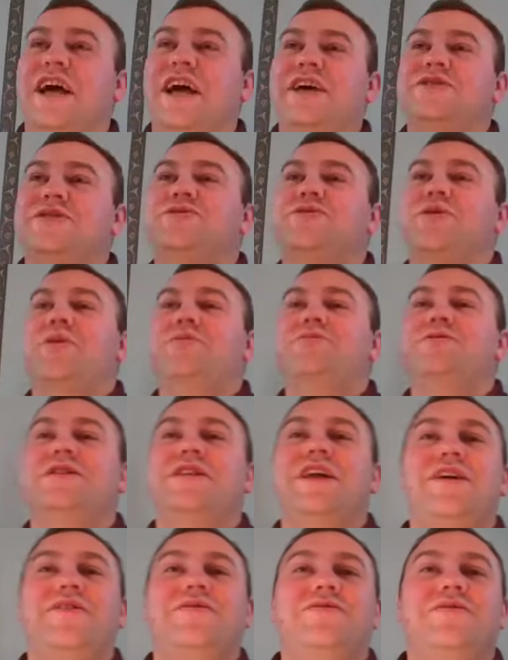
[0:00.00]
has grown to
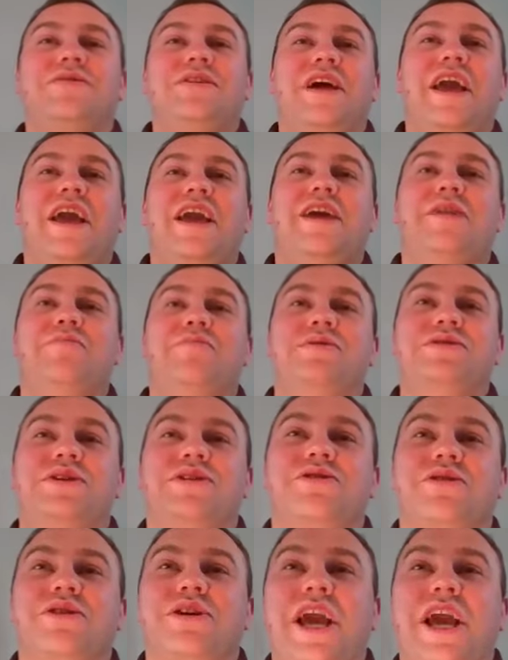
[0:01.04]
love a
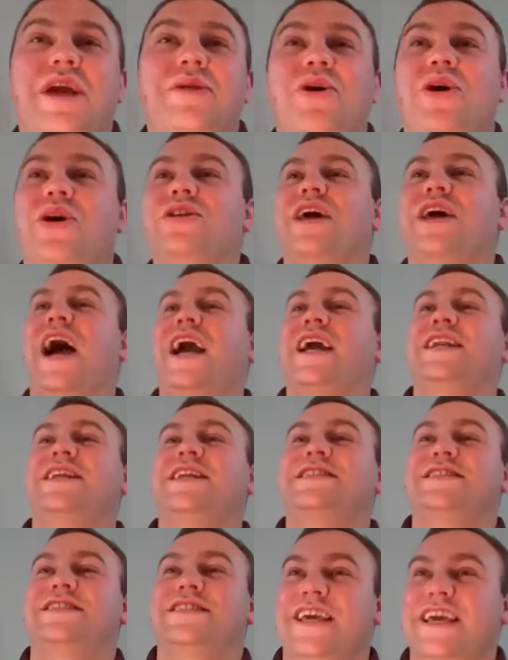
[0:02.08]
particular game called hide
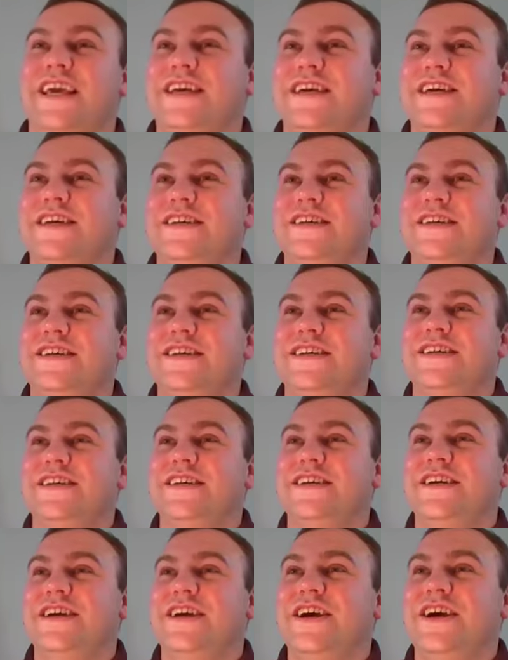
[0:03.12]
and seek,
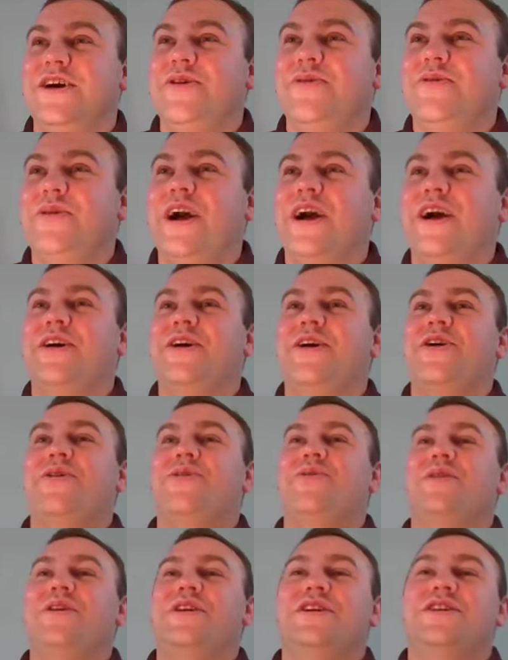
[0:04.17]
where
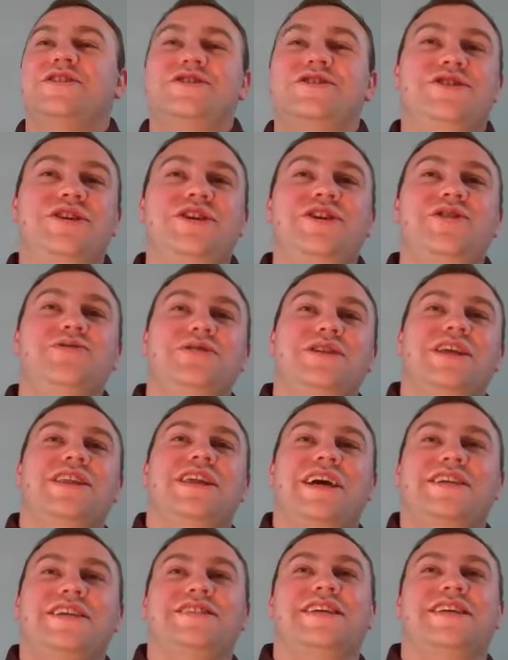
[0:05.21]
she usually
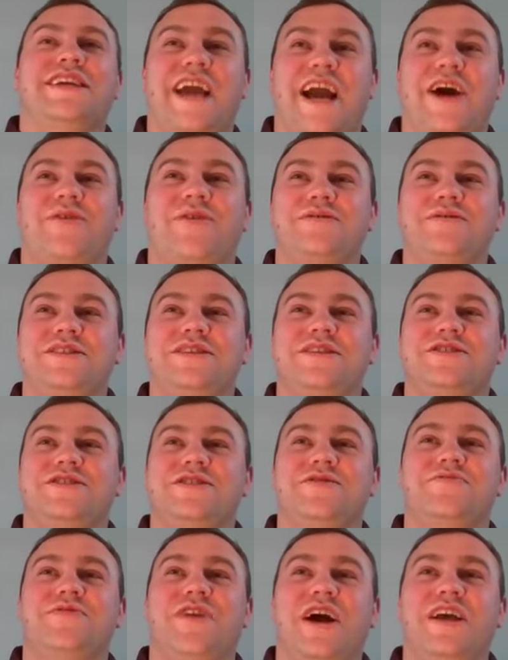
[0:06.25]
likes to count.
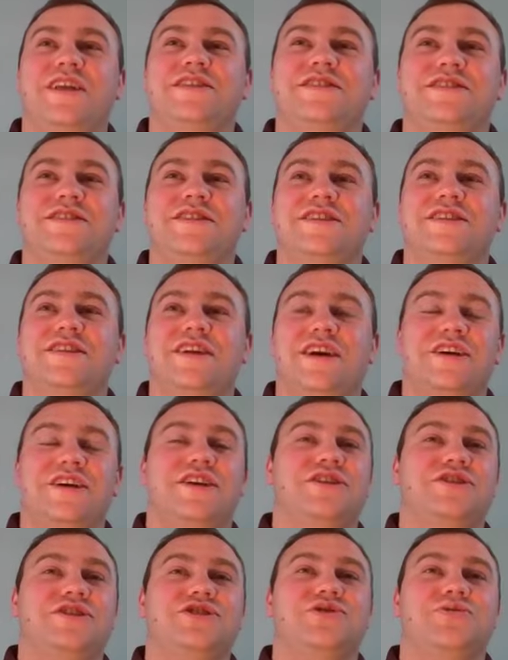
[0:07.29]
She finds a
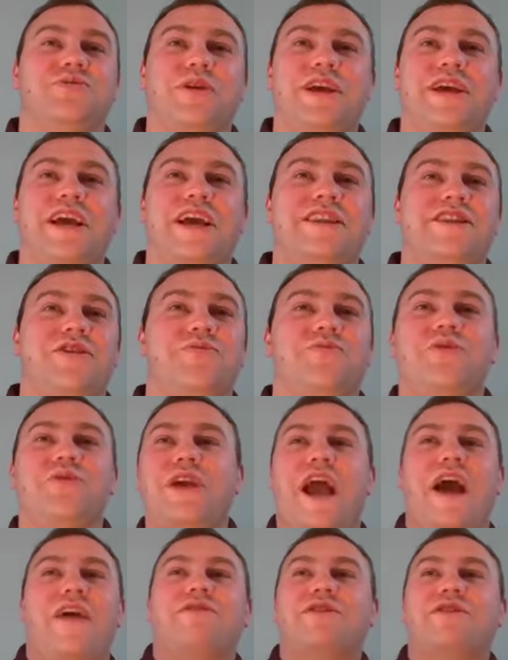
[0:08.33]
good tree and then we
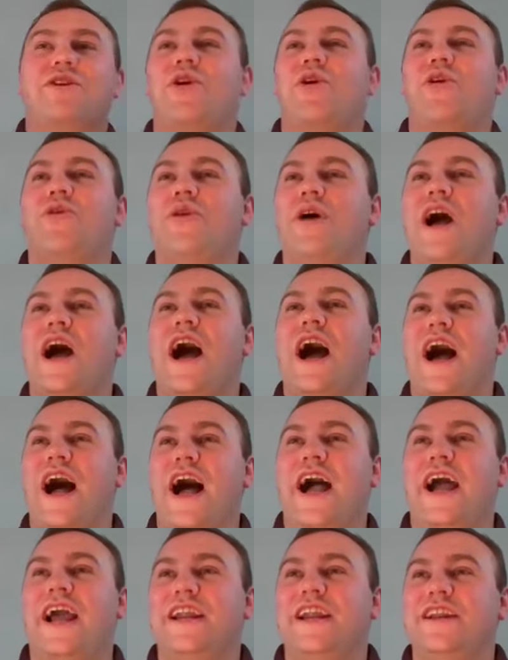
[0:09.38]
have to go
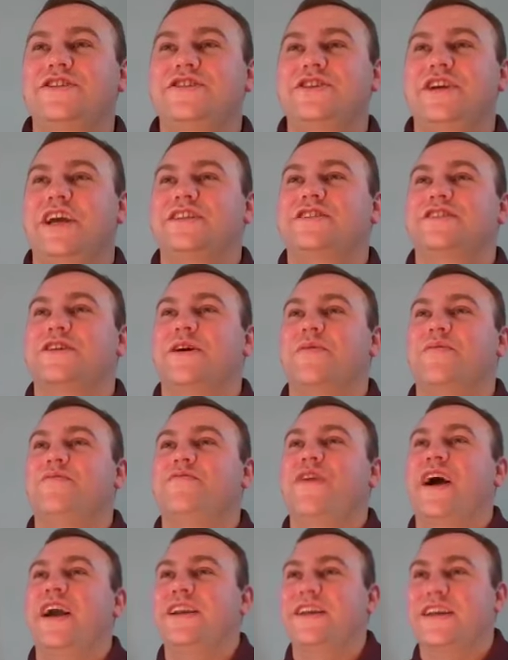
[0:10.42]
hide and she has to come
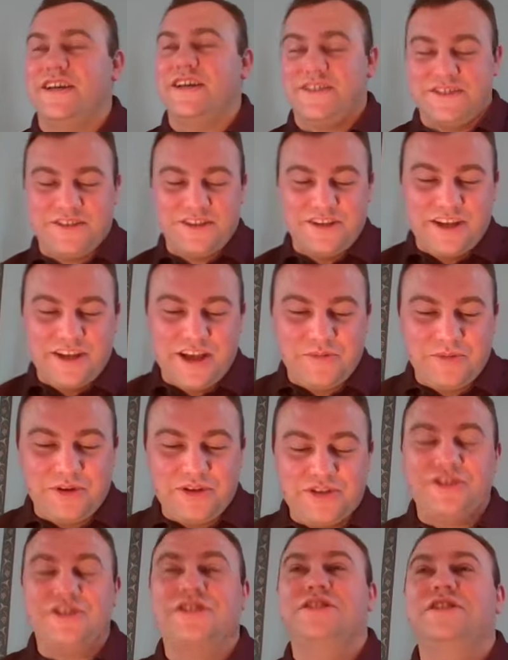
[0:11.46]
find us. I mean,
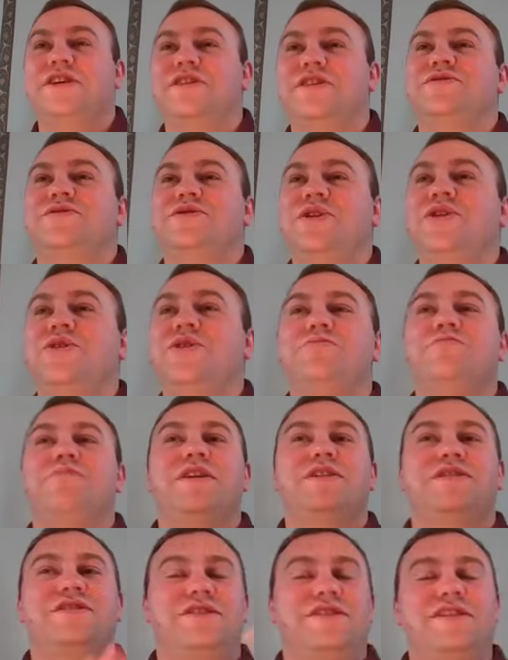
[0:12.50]
she's still 2,
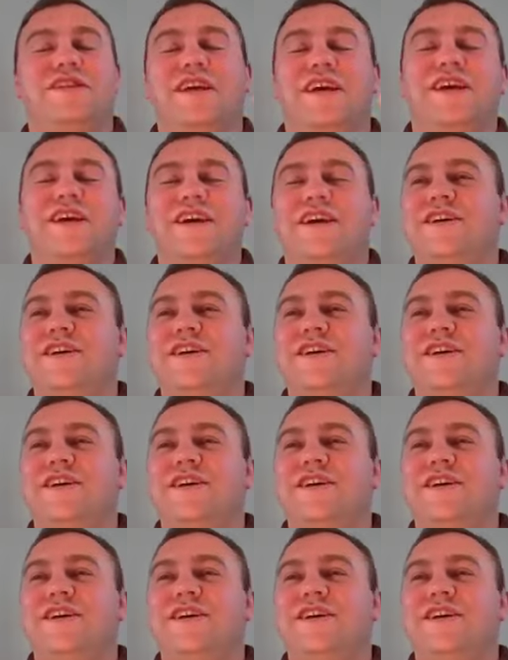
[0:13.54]
but she